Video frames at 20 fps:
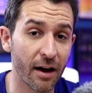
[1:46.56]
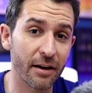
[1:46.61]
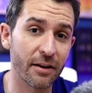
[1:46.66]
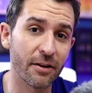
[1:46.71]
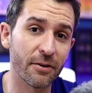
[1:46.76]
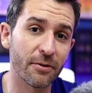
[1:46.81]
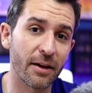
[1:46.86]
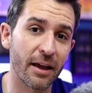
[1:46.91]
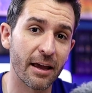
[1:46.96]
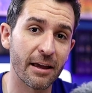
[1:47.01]

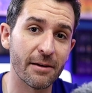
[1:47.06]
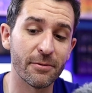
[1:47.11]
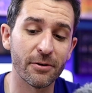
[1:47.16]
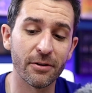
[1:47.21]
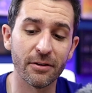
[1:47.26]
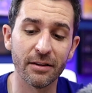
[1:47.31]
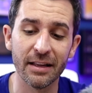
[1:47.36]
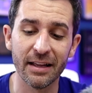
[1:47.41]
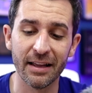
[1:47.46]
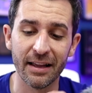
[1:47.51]
audio
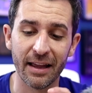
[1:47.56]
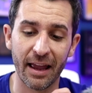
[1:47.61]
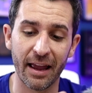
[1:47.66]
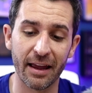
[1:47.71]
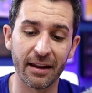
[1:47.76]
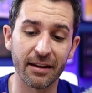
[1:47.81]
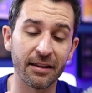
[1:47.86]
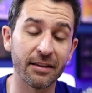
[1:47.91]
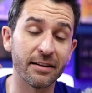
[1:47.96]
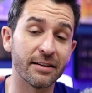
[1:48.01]
cable,
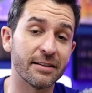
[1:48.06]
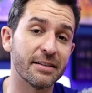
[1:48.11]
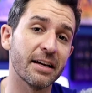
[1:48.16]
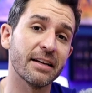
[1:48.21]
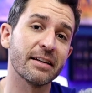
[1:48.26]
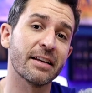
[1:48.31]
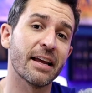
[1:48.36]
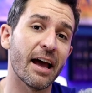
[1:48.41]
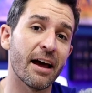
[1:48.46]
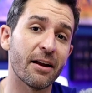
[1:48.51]
and the
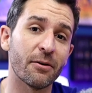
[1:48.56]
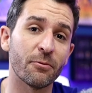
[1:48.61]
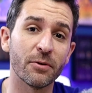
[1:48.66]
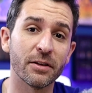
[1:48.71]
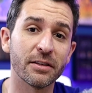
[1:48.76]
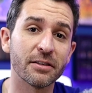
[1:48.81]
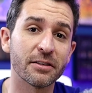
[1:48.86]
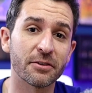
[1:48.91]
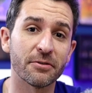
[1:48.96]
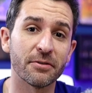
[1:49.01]
dead cat
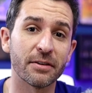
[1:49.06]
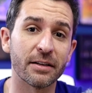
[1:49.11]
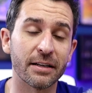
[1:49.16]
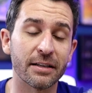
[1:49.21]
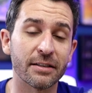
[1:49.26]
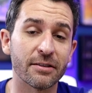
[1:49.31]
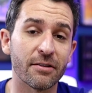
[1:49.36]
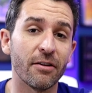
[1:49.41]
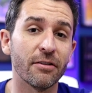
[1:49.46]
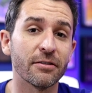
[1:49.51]
windscreen
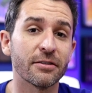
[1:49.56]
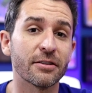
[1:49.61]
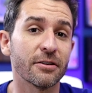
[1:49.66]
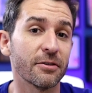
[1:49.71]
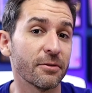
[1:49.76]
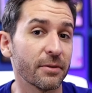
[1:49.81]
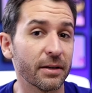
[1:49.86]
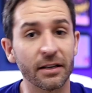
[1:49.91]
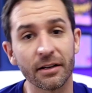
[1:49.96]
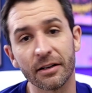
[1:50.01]
is
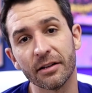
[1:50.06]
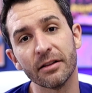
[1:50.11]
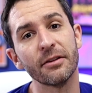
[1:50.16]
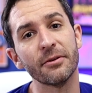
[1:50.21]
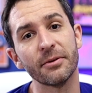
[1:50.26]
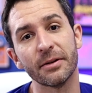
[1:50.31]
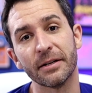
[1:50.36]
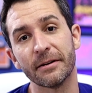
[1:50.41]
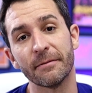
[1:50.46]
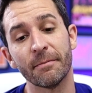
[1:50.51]
also
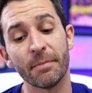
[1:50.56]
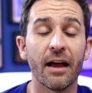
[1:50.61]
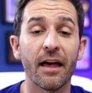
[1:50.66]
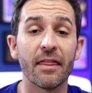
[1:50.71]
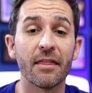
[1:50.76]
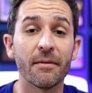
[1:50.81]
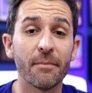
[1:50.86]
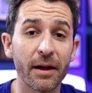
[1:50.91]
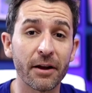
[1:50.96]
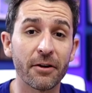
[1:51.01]
included.
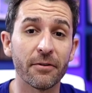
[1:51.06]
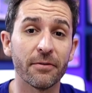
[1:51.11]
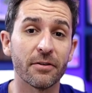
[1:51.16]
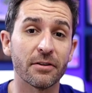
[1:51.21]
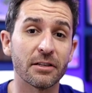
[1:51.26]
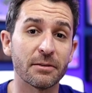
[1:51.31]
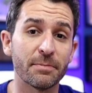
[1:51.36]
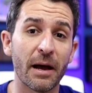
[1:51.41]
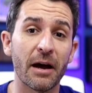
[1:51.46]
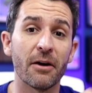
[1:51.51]
And the
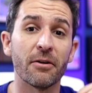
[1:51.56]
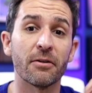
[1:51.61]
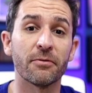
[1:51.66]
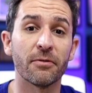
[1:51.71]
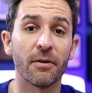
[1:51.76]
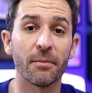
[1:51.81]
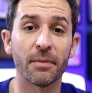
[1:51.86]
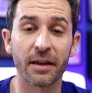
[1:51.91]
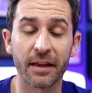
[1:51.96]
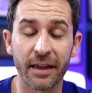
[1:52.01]
microphone is powered
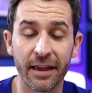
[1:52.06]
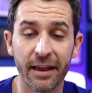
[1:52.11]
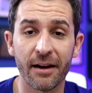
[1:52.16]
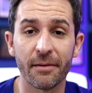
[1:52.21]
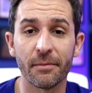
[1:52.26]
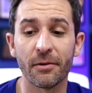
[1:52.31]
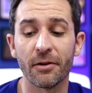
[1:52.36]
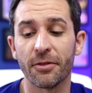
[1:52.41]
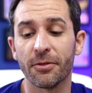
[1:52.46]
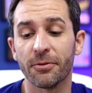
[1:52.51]
from the
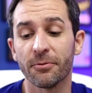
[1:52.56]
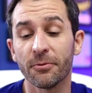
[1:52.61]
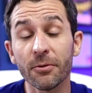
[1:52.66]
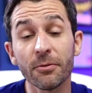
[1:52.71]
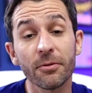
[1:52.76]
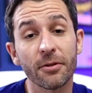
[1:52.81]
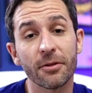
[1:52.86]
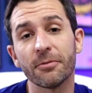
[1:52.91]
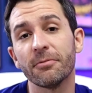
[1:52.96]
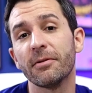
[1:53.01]
camera
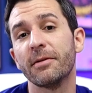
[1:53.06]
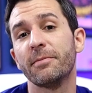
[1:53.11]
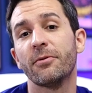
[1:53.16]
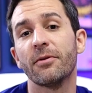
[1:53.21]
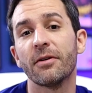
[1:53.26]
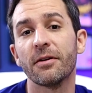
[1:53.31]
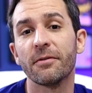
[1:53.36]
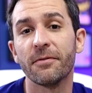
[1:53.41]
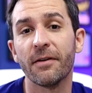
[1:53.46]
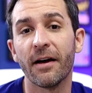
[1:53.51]
through the
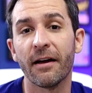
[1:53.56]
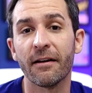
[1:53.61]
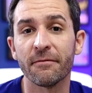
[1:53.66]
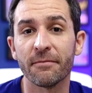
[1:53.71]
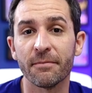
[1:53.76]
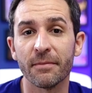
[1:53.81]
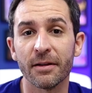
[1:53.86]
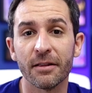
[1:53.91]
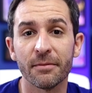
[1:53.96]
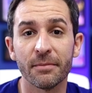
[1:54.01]

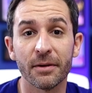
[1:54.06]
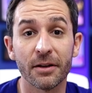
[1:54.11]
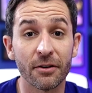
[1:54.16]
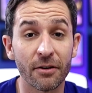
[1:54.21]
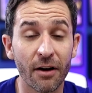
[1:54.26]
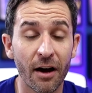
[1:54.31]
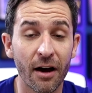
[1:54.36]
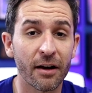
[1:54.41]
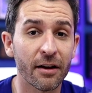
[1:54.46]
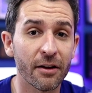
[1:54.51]

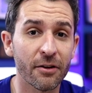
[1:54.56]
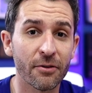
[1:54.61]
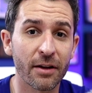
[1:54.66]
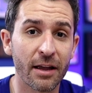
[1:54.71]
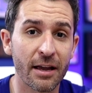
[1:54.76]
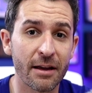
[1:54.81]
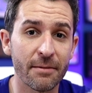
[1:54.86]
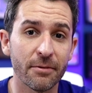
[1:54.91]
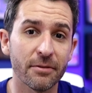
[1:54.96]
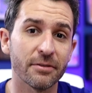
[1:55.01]
3.5mm audio
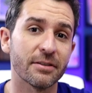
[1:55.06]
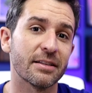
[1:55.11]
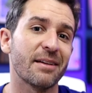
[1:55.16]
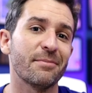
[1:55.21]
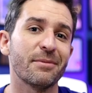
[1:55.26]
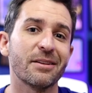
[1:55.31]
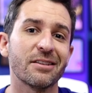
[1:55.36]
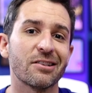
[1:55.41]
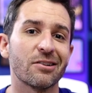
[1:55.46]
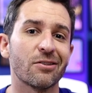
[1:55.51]
cable, so
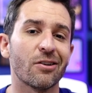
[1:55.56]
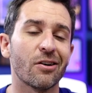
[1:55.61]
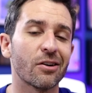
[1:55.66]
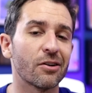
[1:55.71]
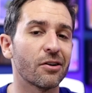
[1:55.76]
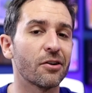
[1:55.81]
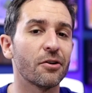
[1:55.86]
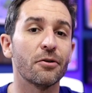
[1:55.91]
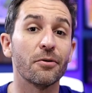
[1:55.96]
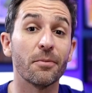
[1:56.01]
that means there are
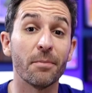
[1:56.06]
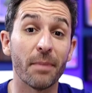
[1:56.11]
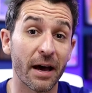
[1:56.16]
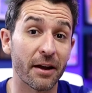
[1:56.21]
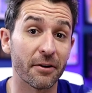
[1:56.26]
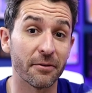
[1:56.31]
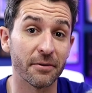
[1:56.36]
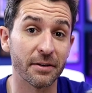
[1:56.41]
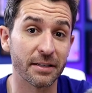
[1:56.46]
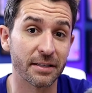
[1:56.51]
no
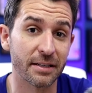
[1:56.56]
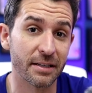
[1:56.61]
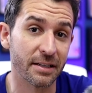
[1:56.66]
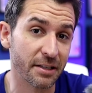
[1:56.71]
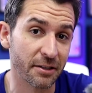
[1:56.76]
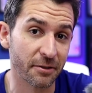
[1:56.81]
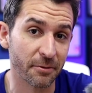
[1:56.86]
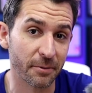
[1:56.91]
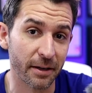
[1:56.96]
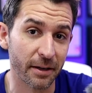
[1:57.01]
batteries to deal